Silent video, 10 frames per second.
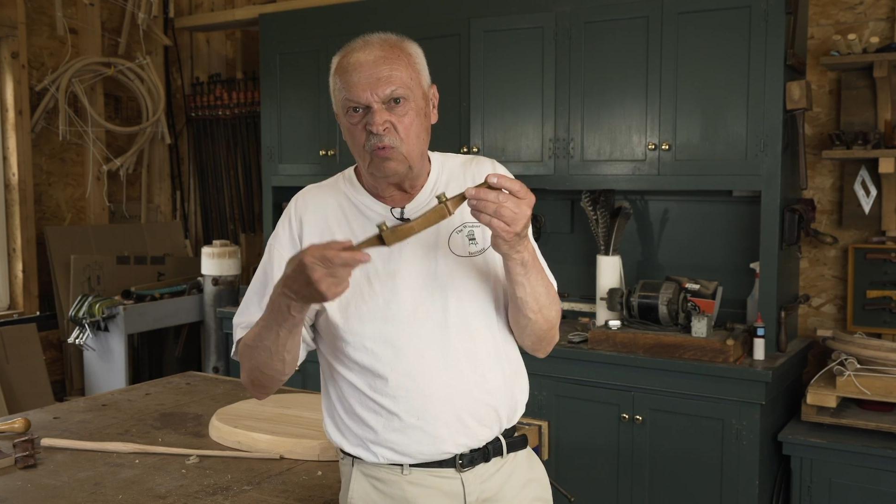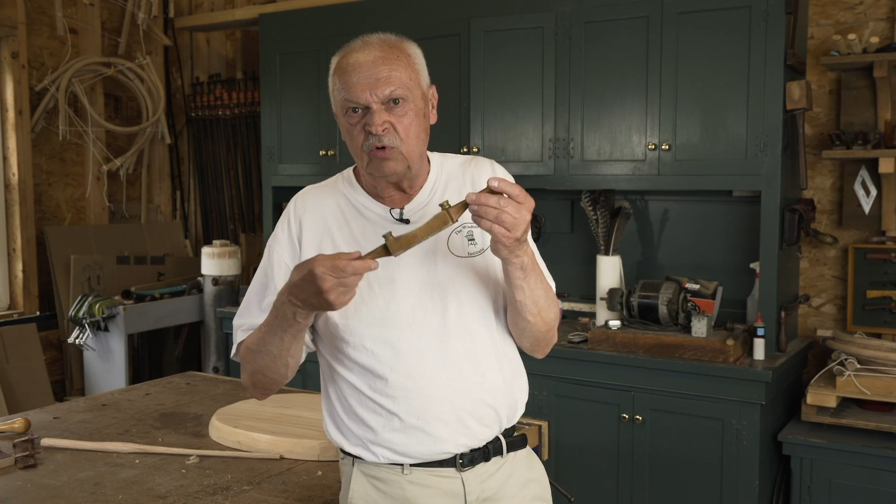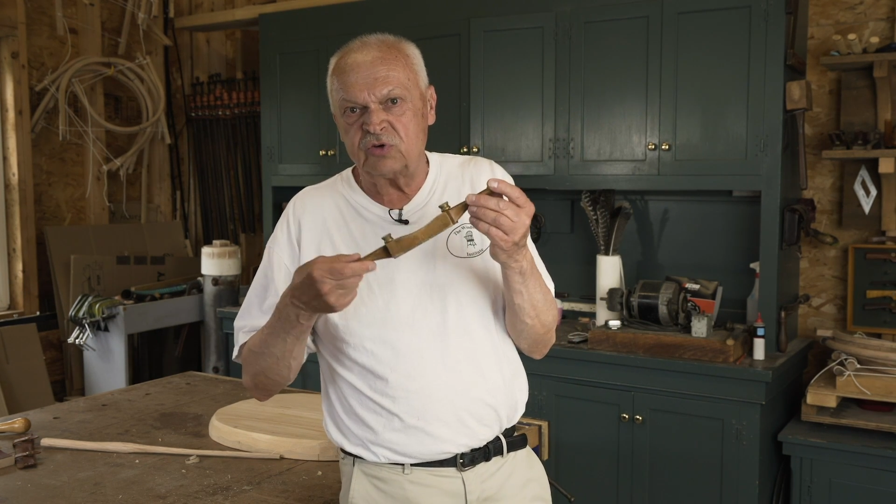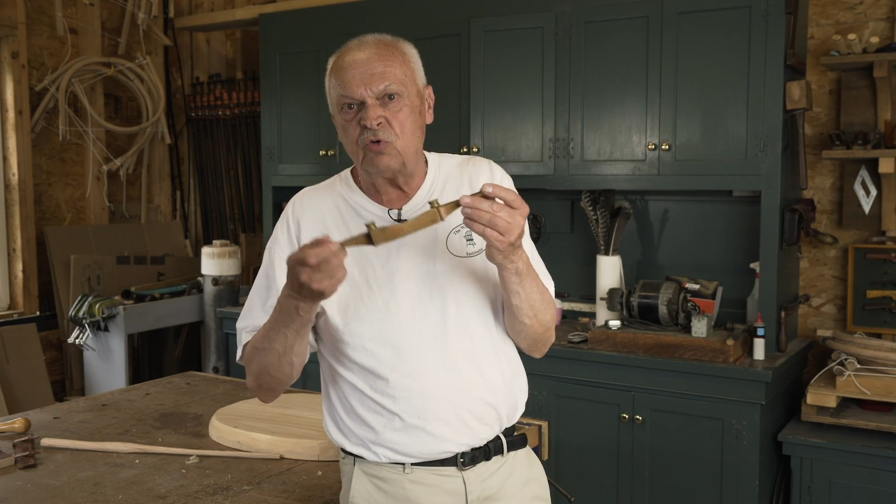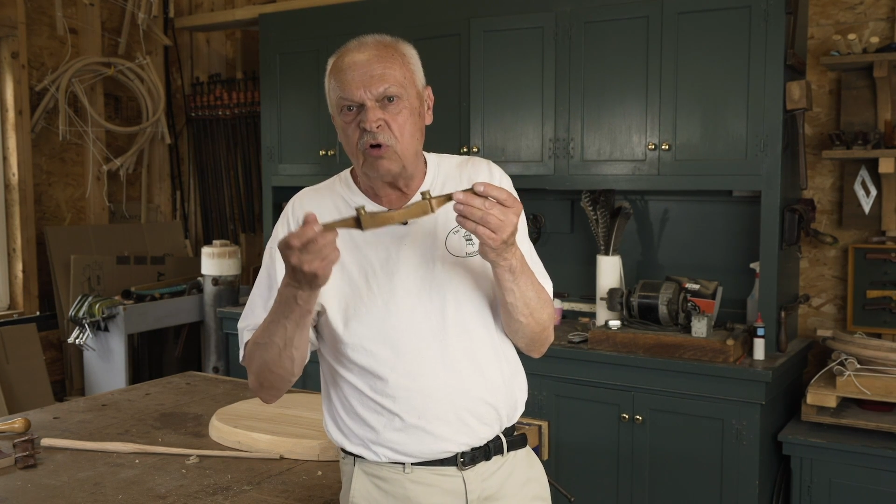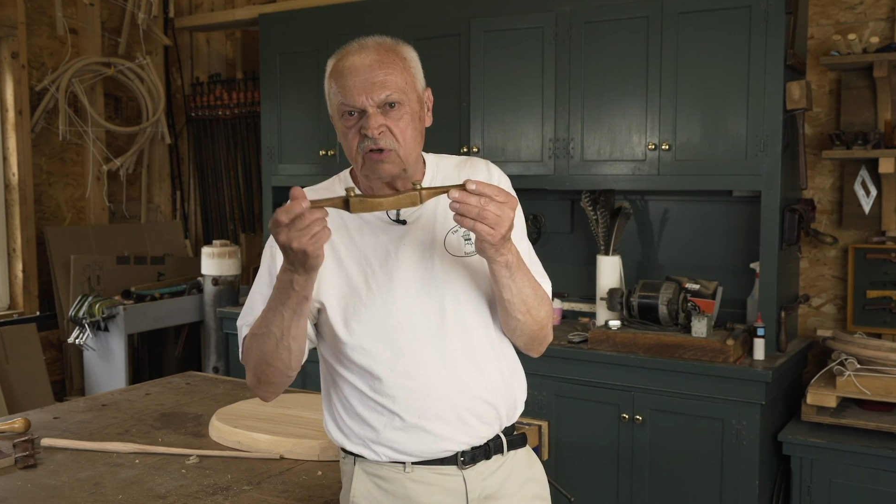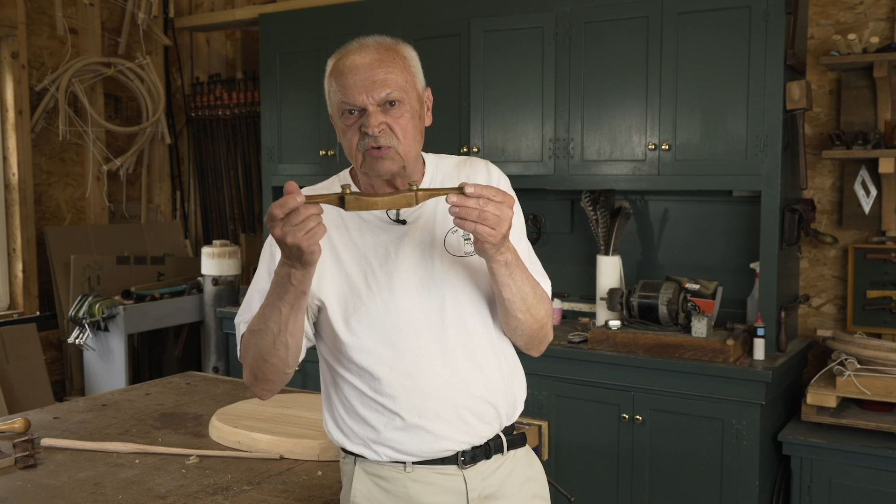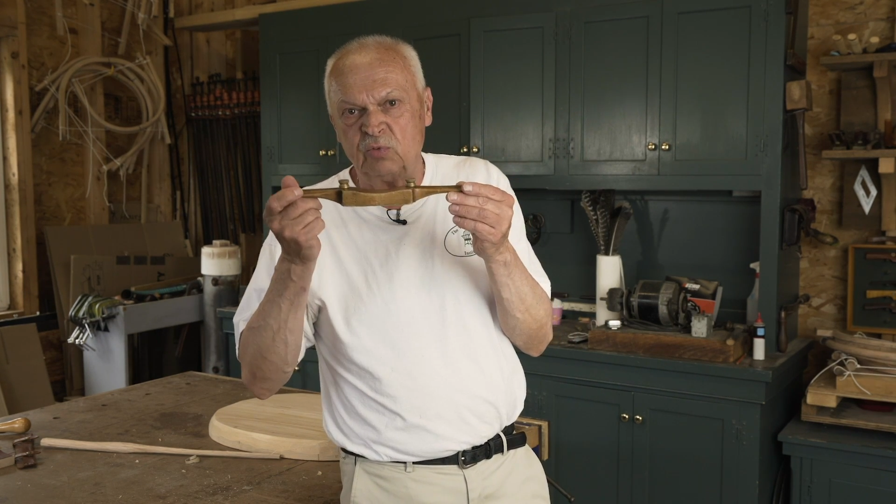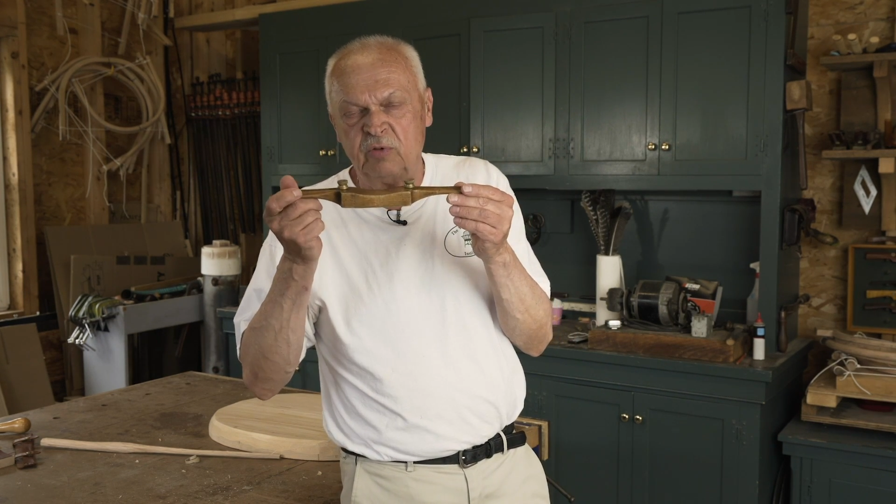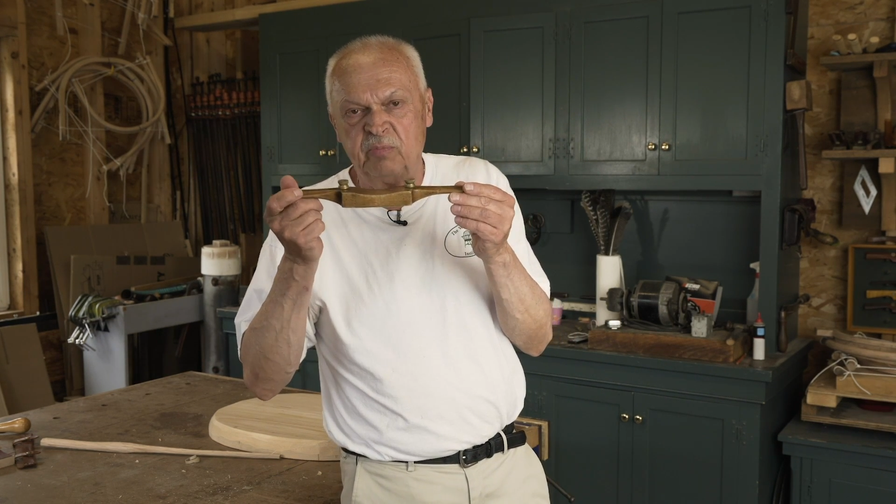was
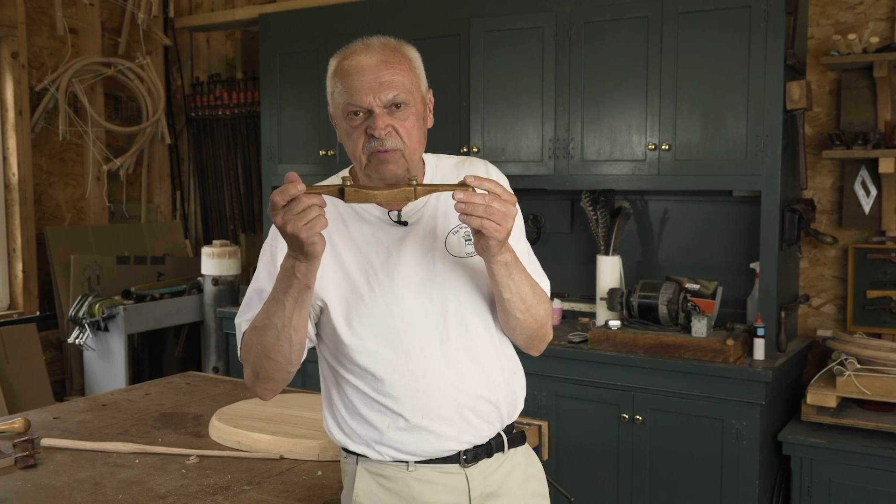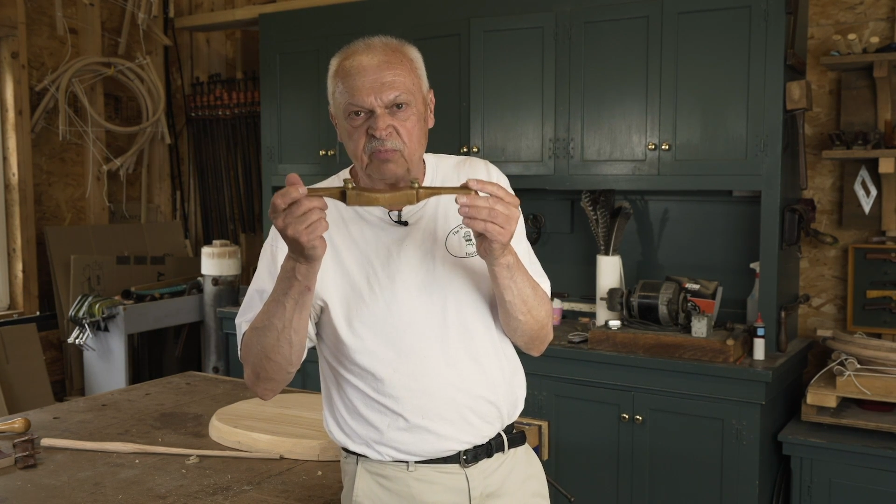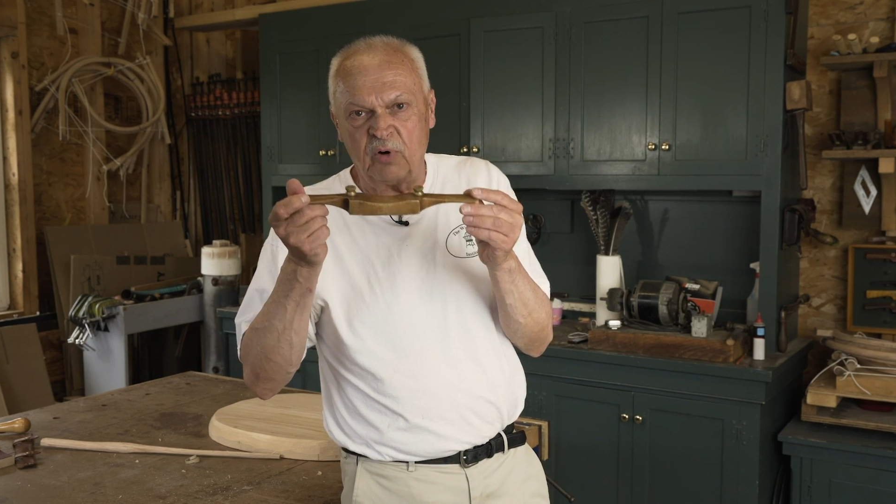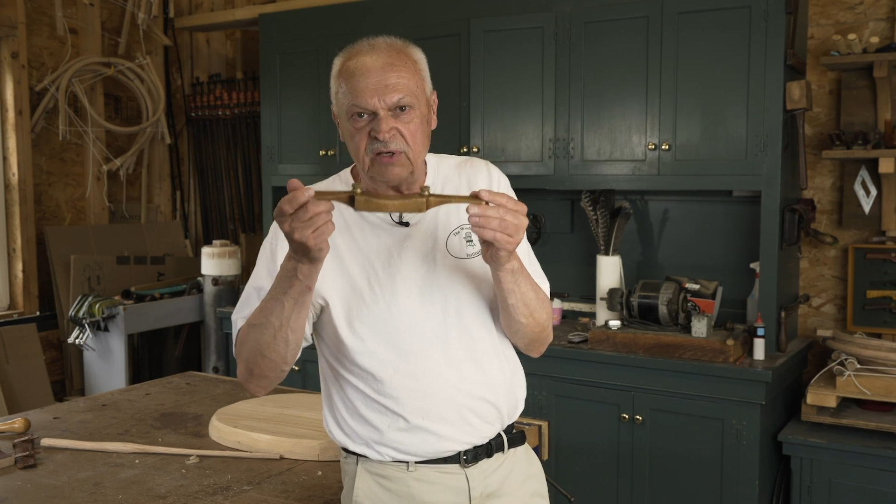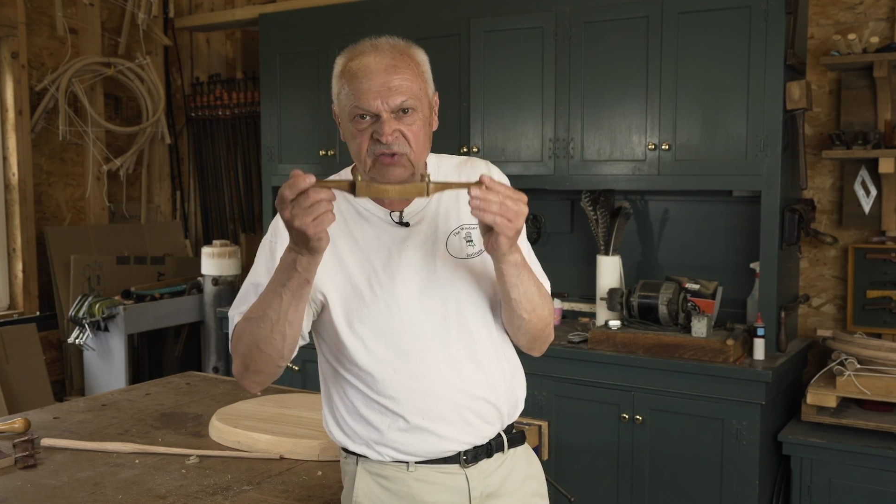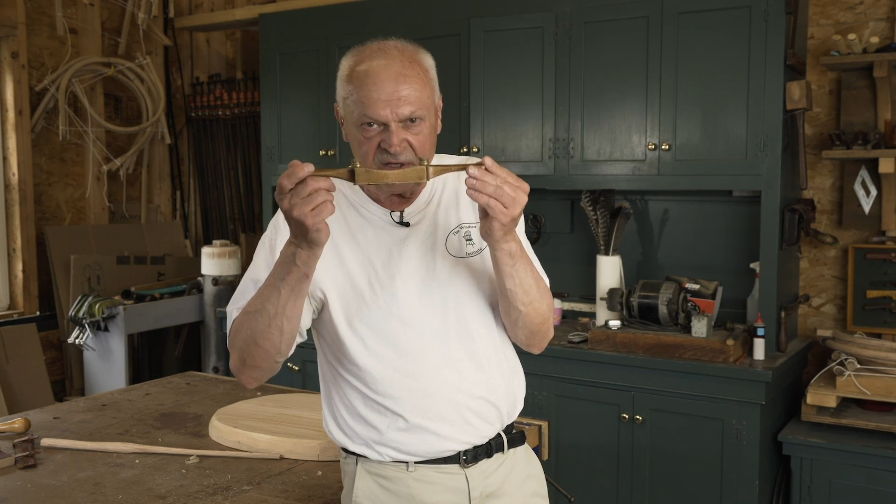crossed with a bit brace